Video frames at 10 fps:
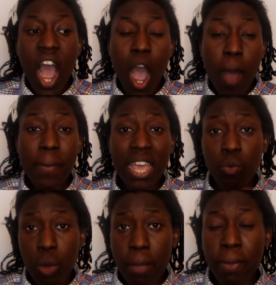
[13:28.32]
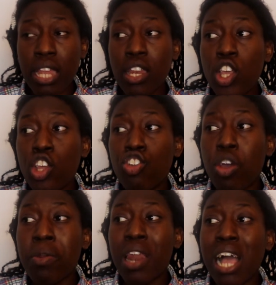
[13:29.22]
our men, white men,
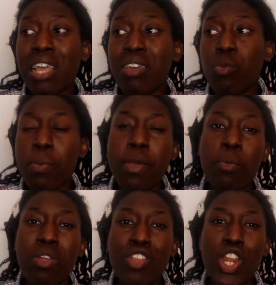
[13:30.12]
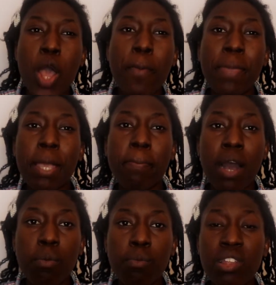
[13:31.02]
don't like women with, you know, big
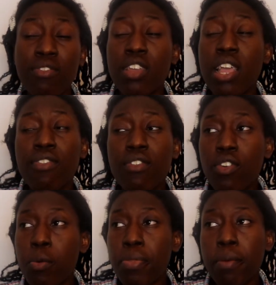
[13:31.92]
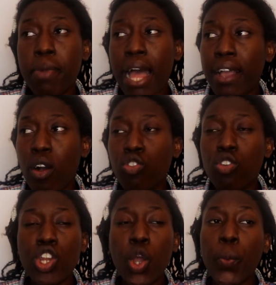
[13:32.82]
bums. And if it from the black
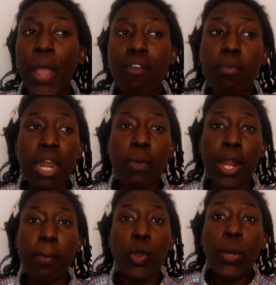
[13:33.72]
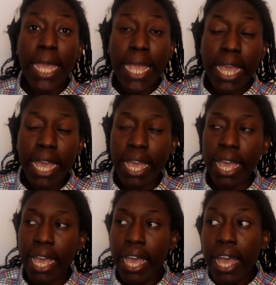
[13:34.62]
culture, you know, everybody want a booty.
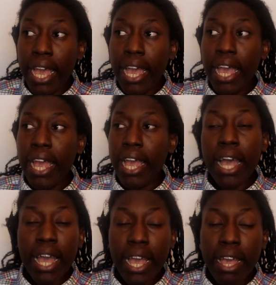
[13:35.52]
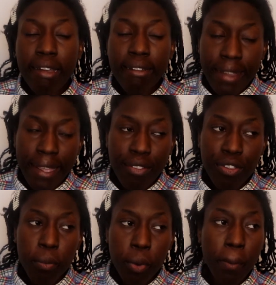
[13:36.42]

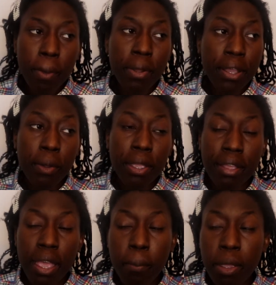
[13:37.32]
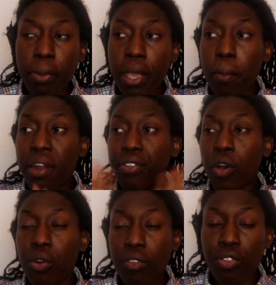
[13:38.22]
To the point people are getting BBL, but that's a
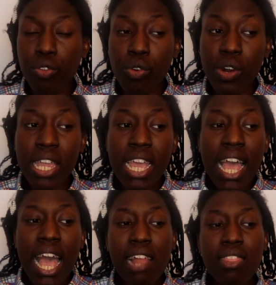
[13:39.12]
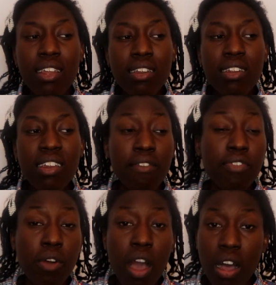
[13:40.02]
whole nother story. And then like
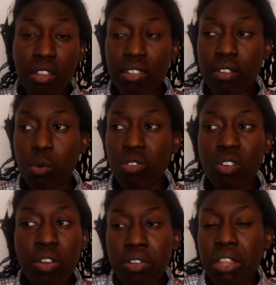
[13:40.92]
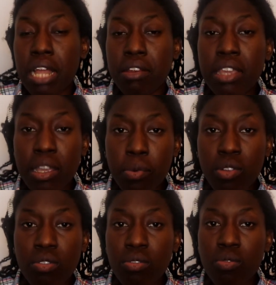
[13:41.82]
for us, it was not even that deep,
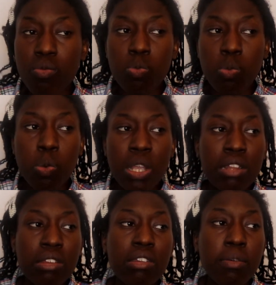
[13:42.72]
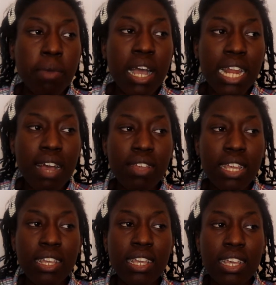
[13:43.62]
because we didn't mind
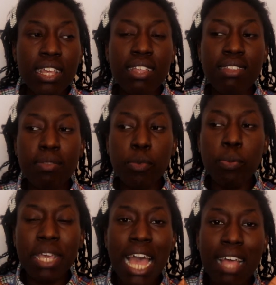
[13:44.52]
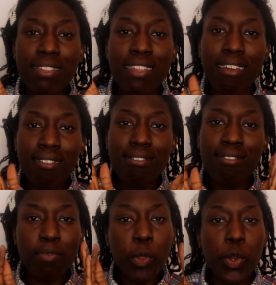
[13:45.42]
having small bacassi.
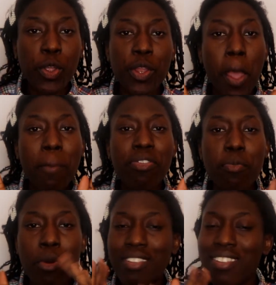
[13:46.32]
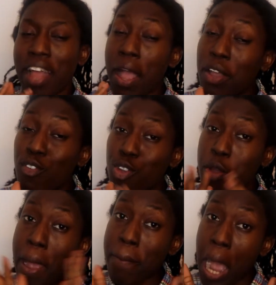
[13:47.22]
I'm not gonna, you know, I'm into modesty now, I ain't gonna show
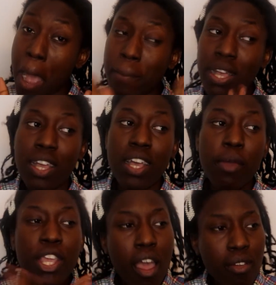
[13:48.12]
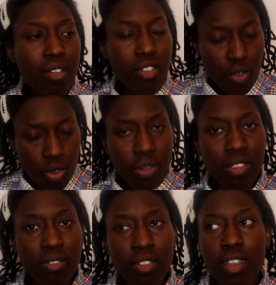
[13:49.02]
you my bum. But, you know, you
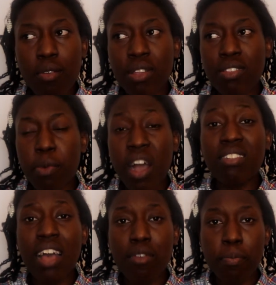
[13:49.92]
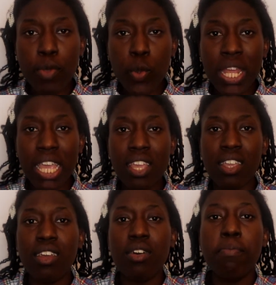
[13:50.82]
do, you know, aspire to have a booty,
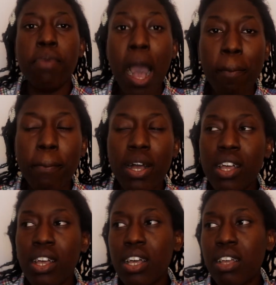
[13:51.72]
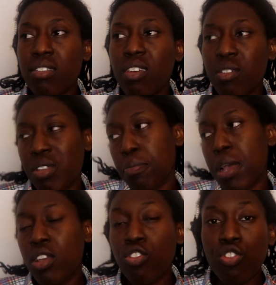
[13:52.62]
you know, a bum. So I was like, I'm
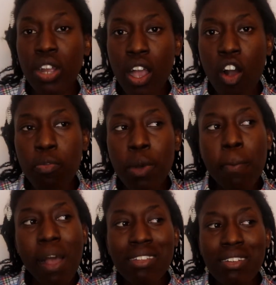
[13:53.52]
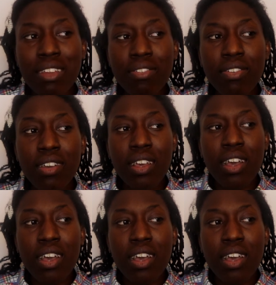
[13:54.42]
gonna shrug it off. But imagine if